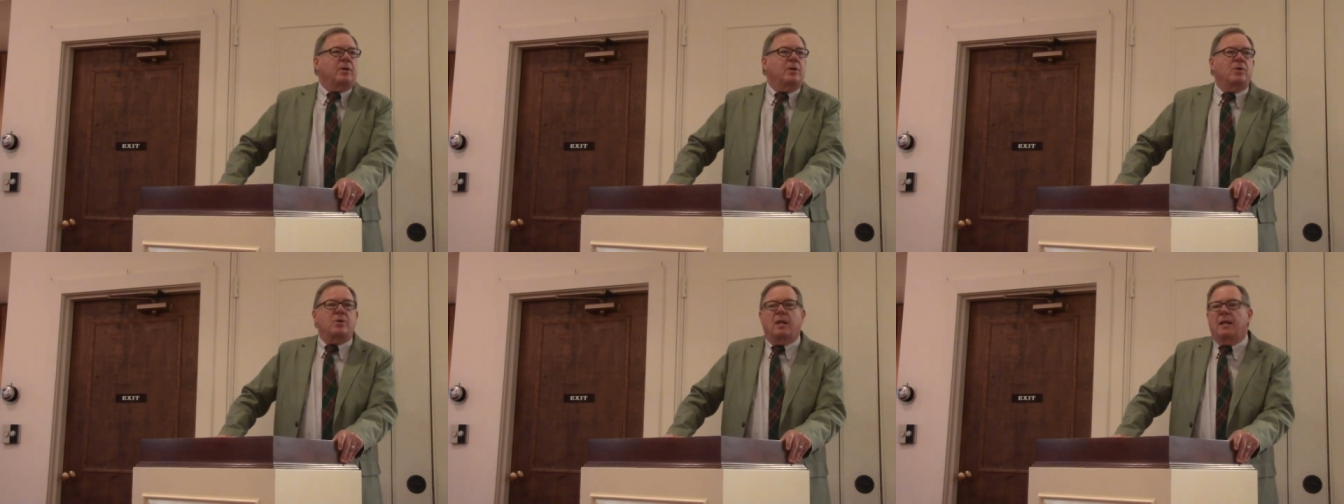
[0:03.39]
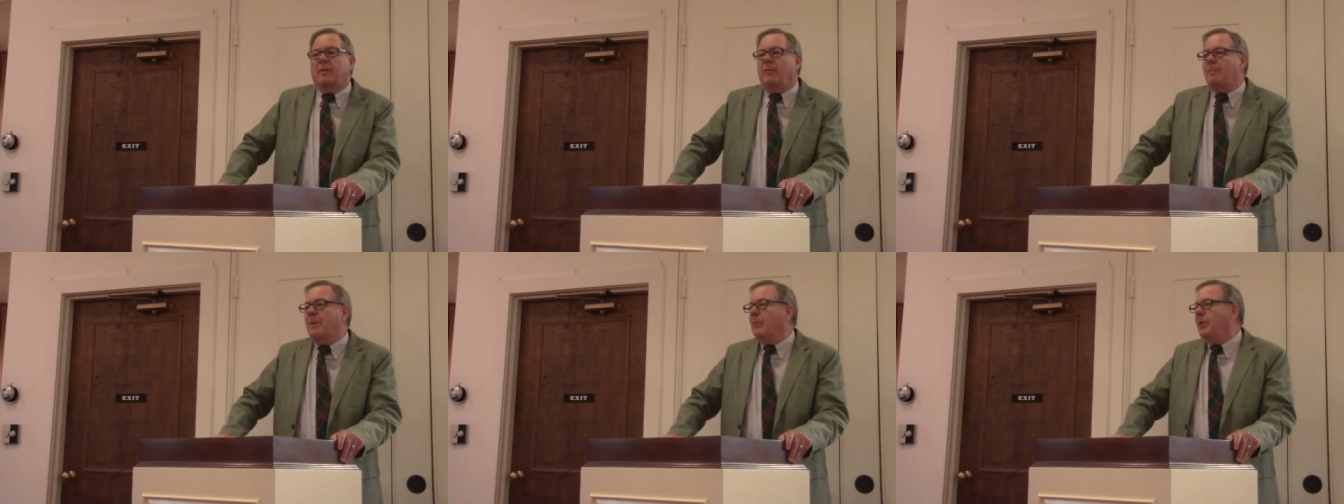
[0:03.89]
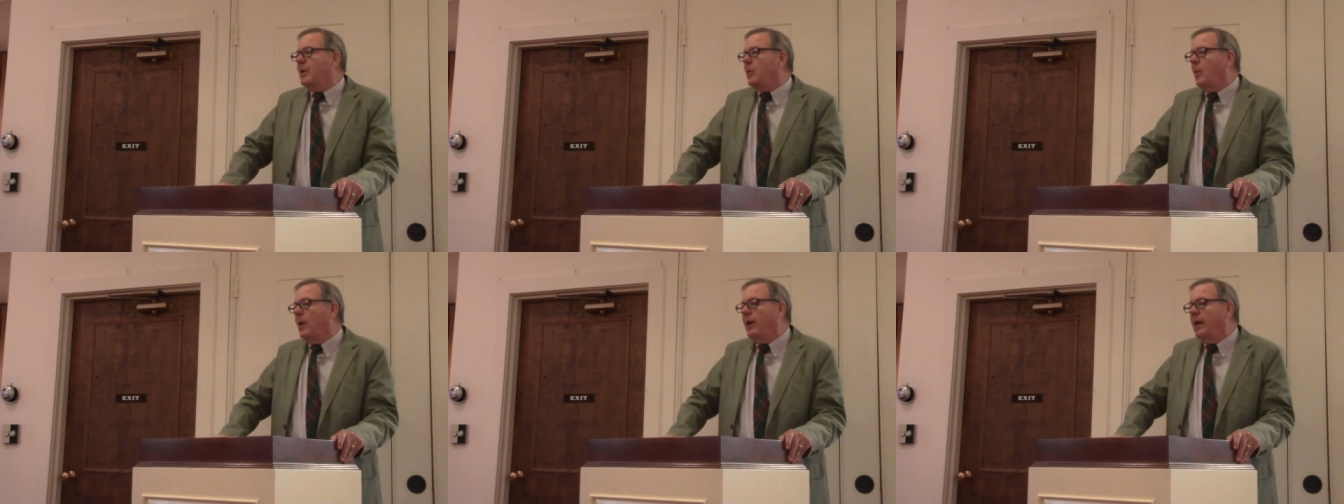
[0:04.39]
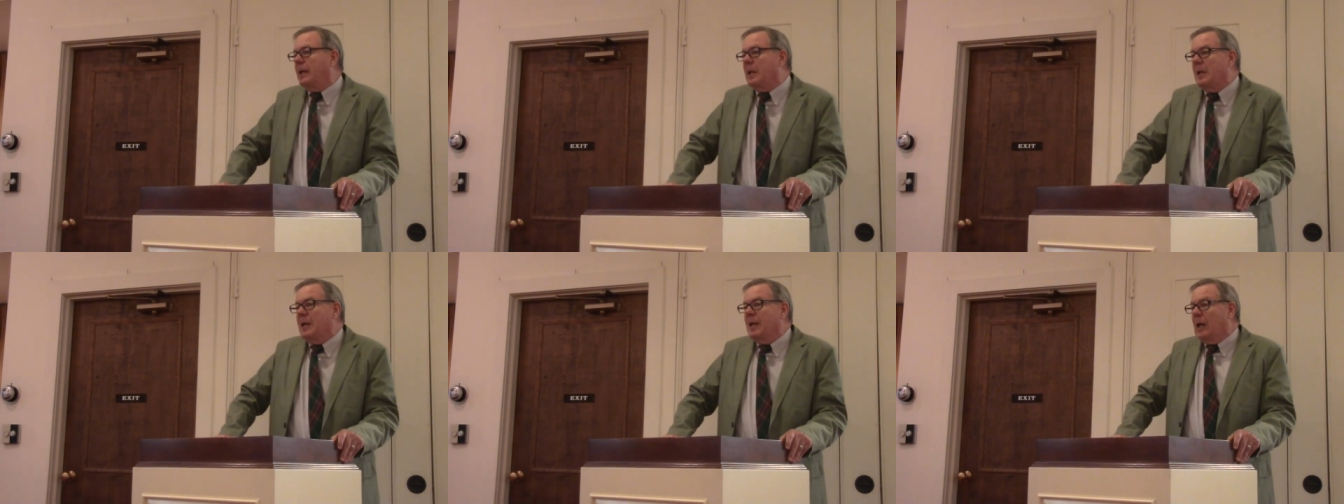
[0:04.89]
Usually we've been recording
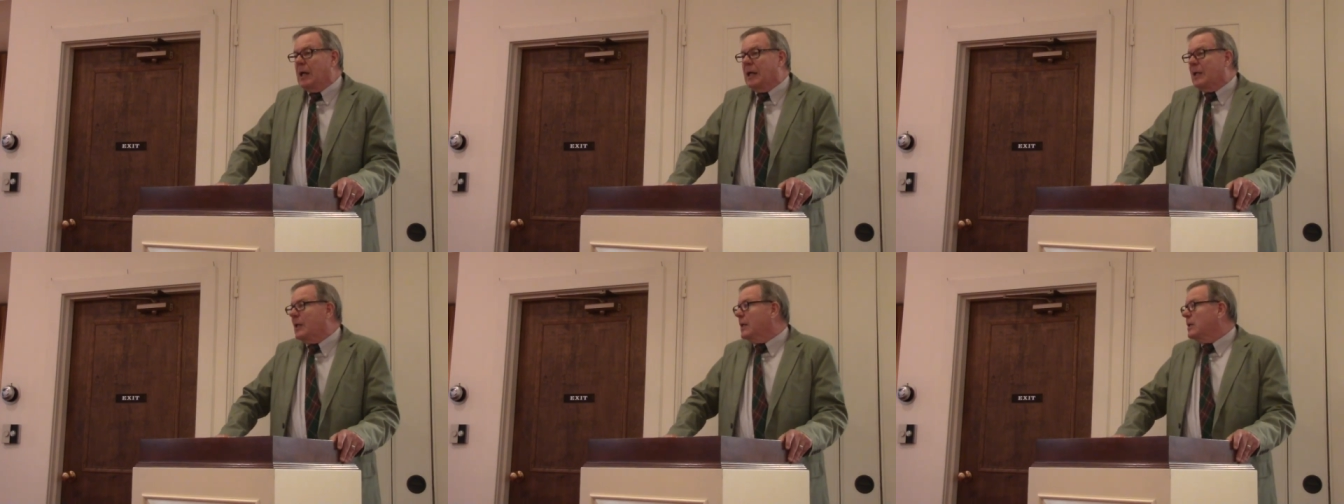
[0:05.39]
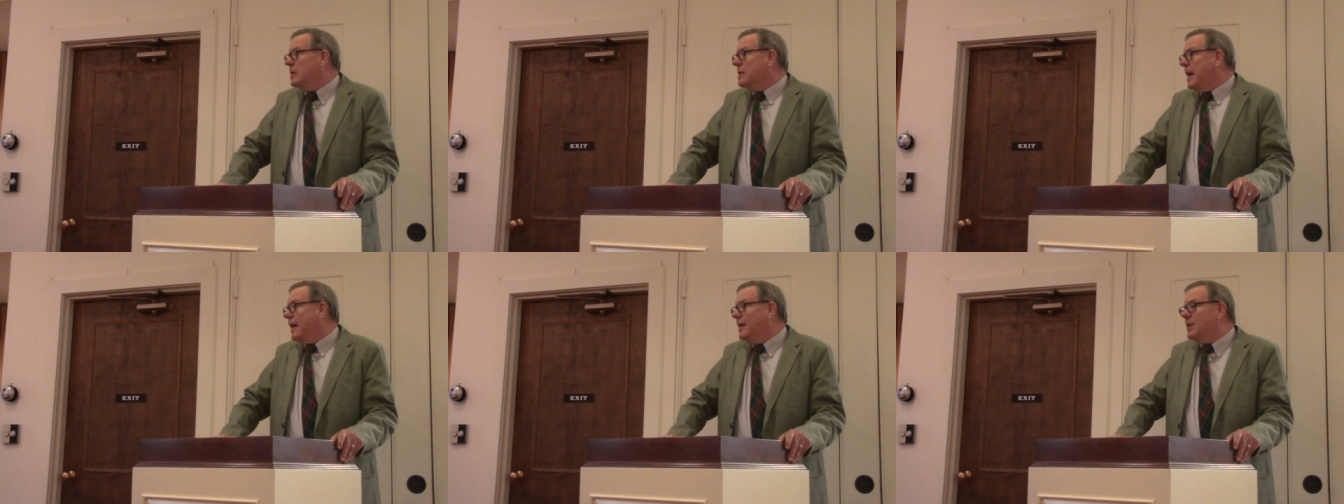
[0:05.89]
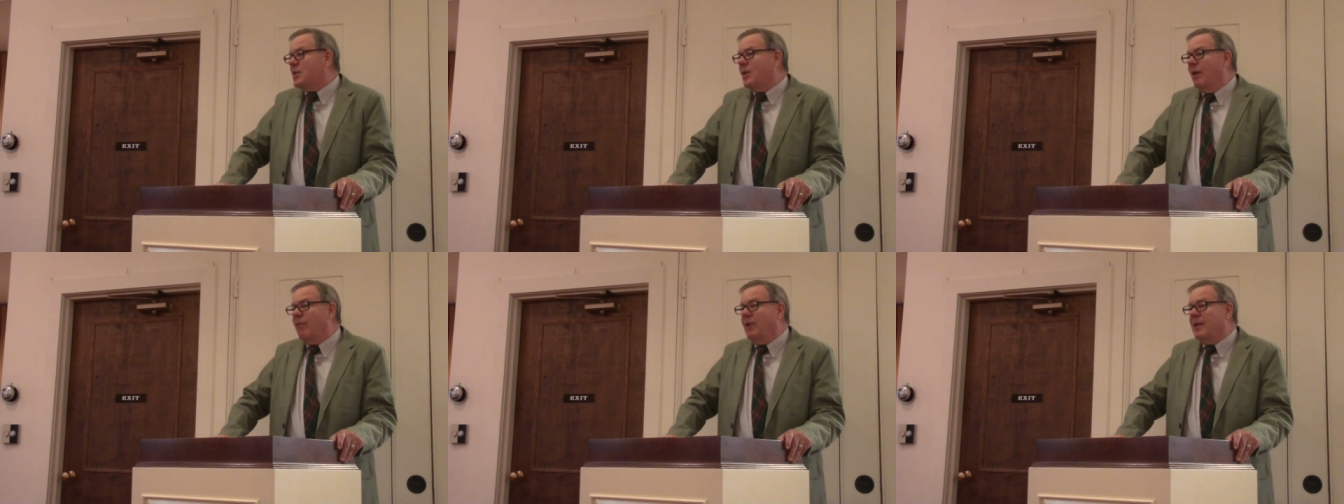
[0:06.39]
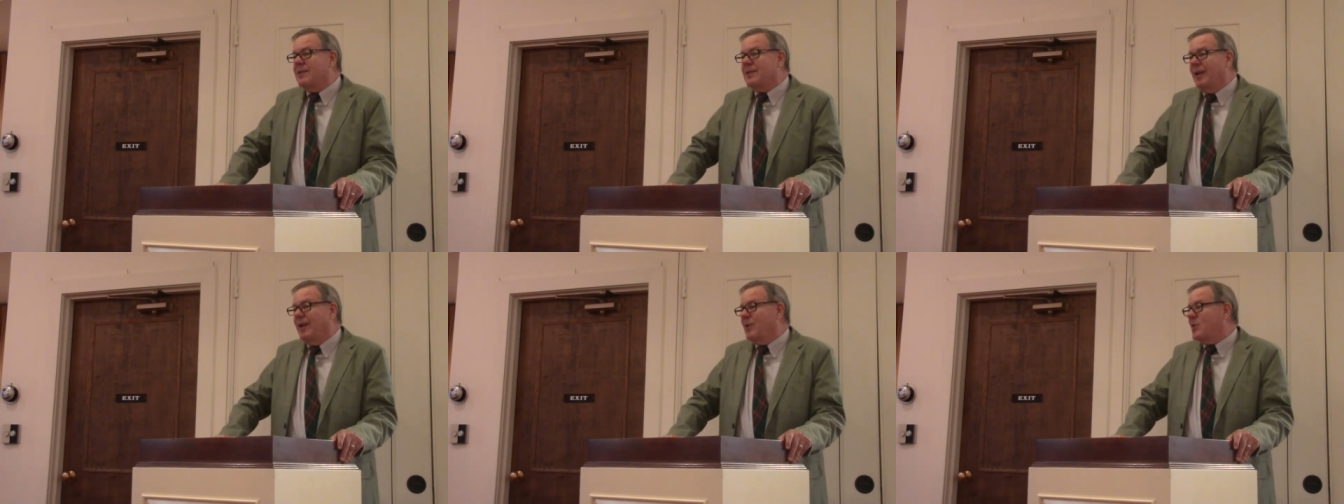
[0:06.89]
uh, the second
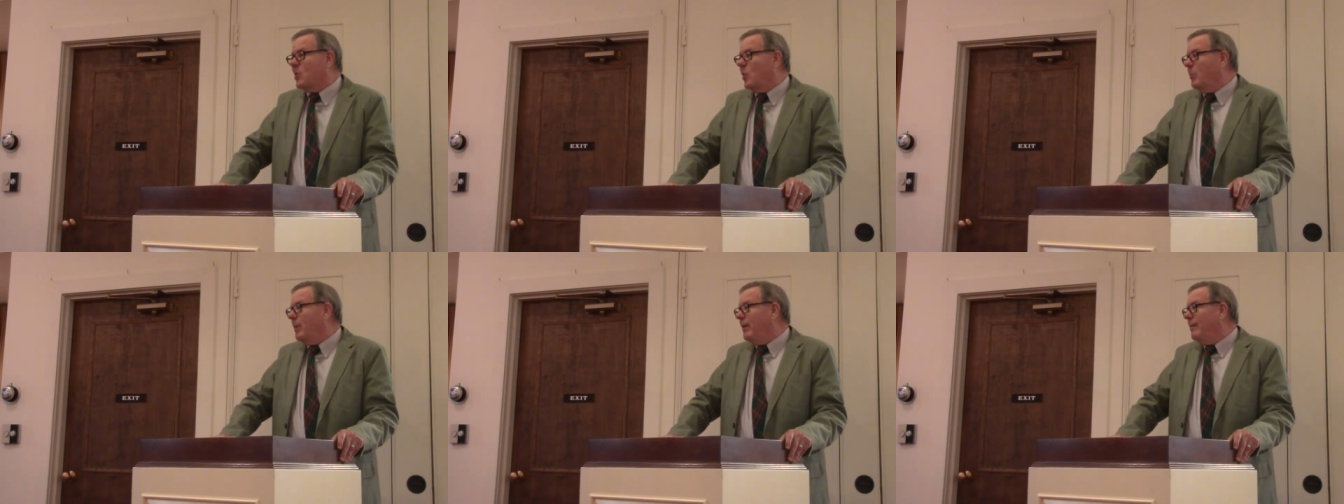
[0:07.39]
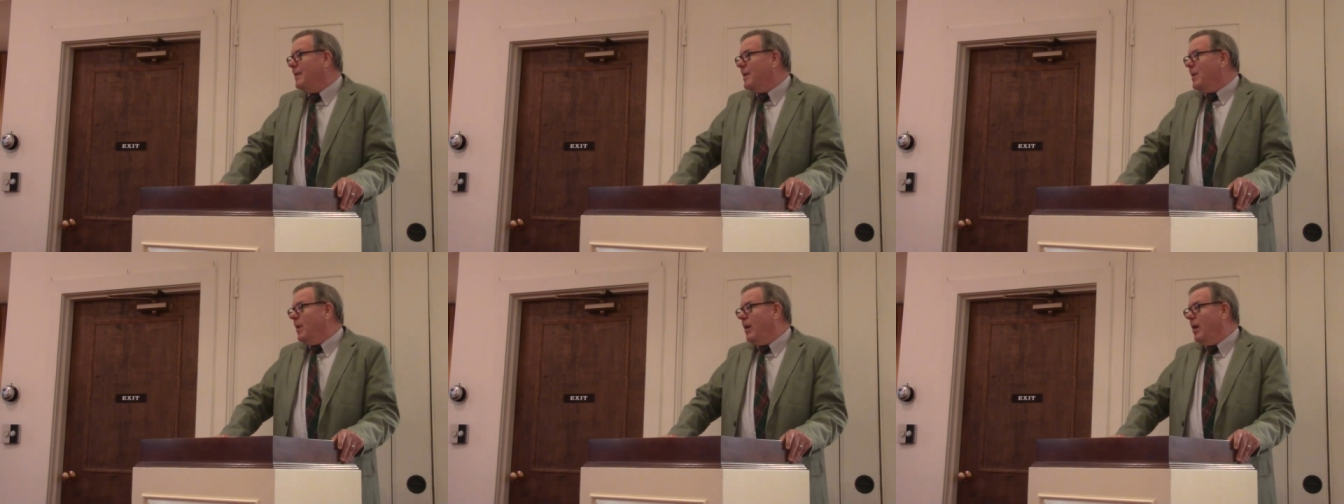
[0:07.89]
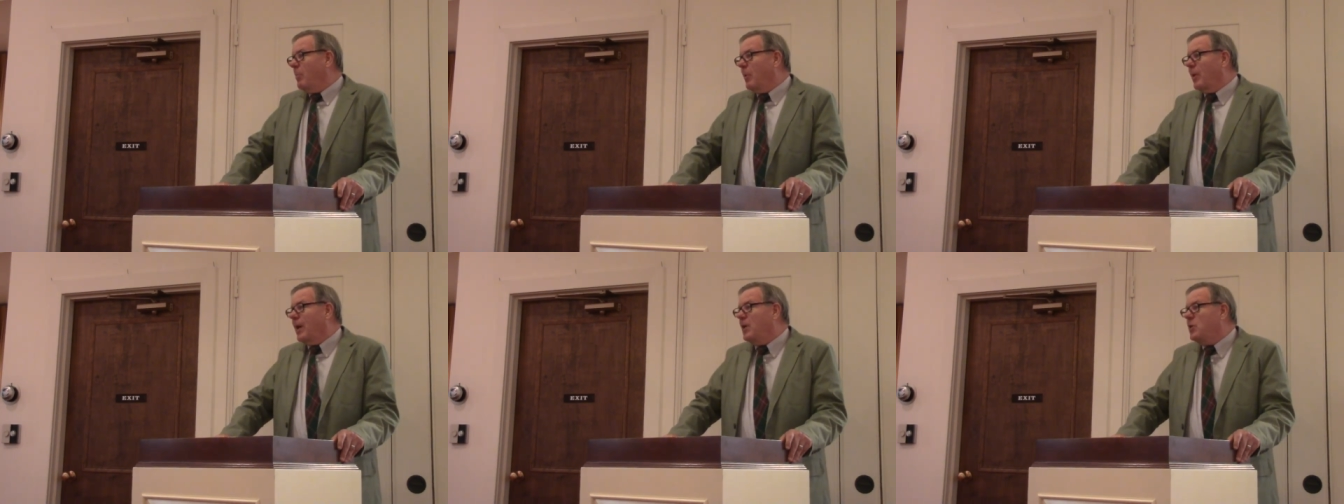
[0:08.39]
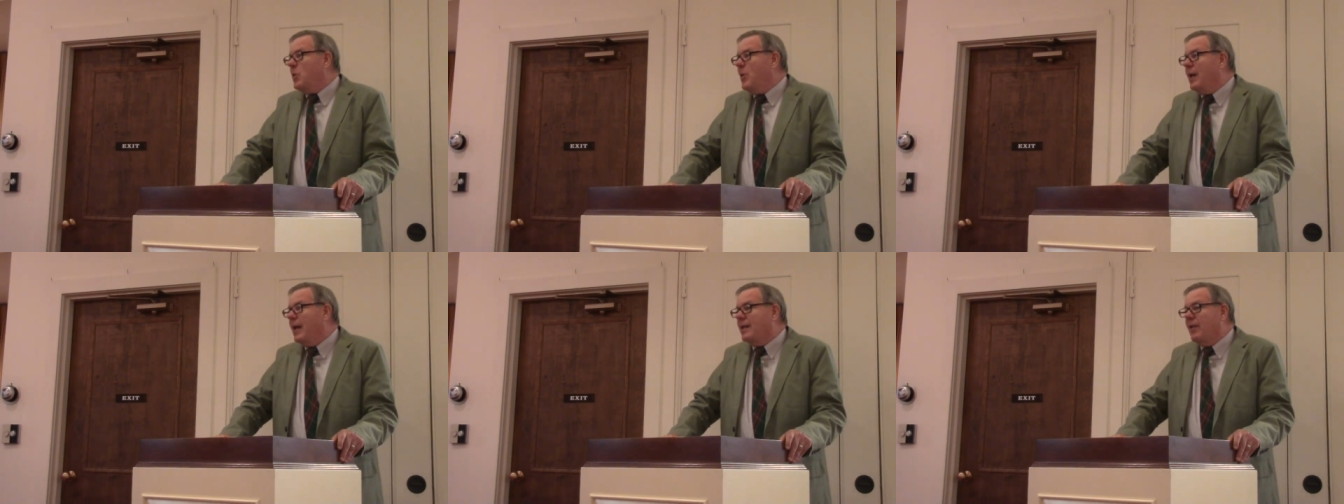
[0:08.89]
service, uh, the sermon, uh, but we're going to
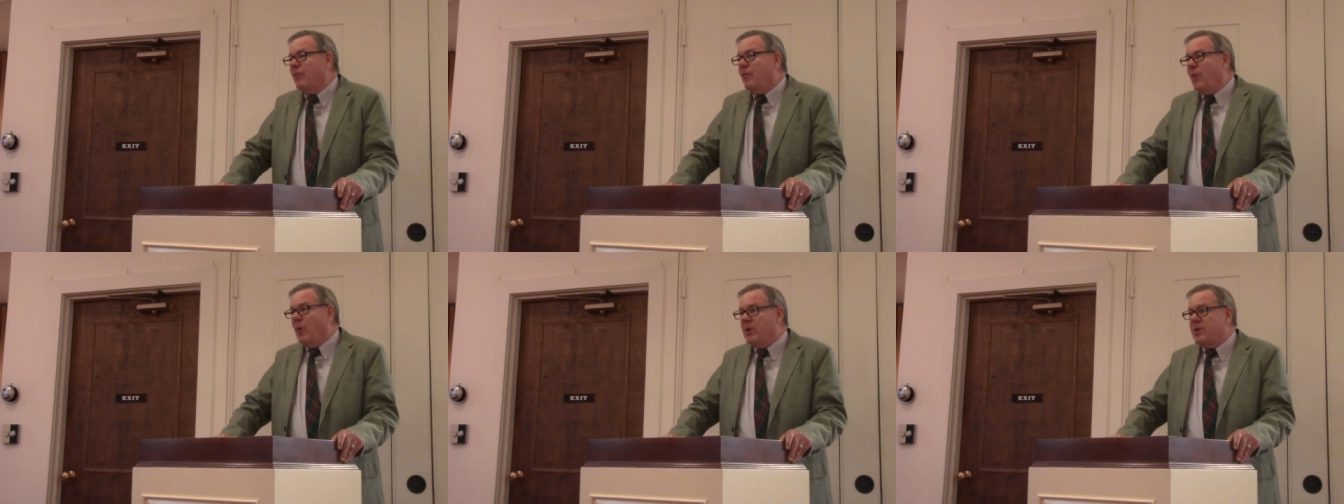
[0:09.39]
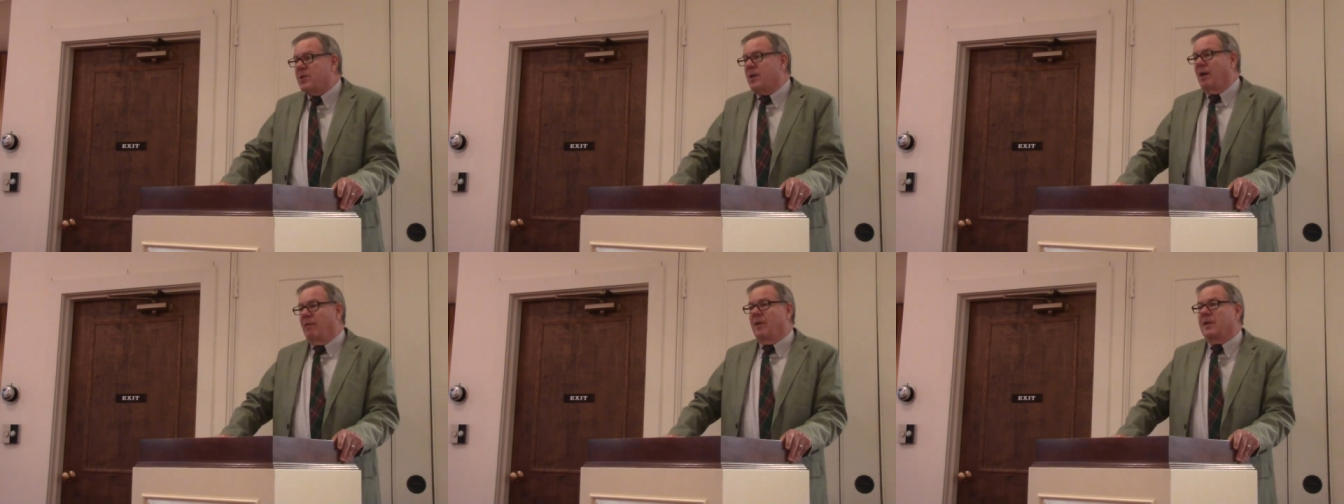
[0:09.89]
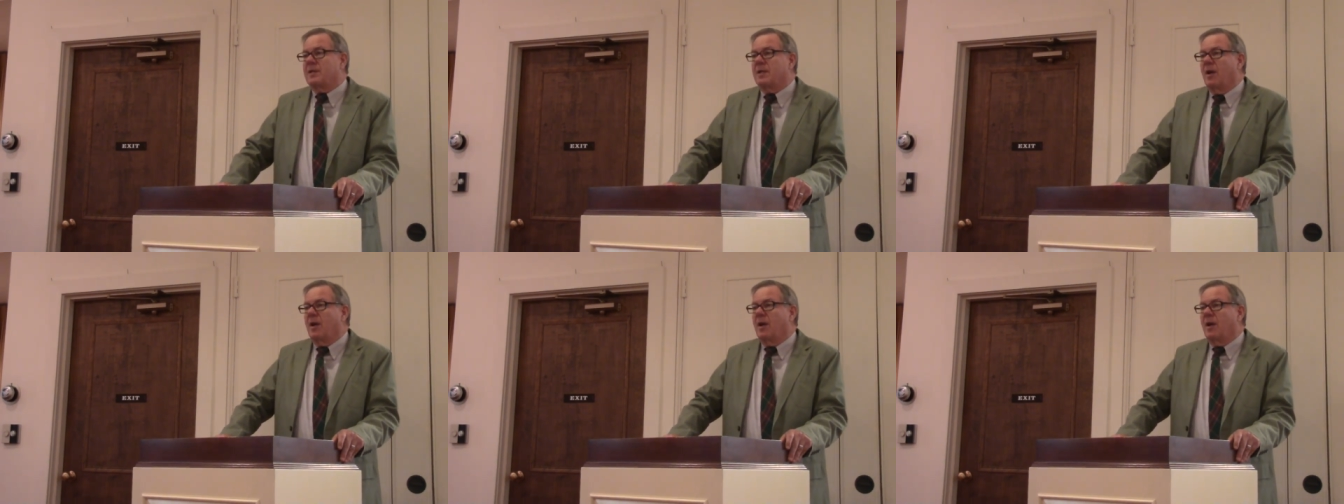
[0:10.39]
do it at the first service.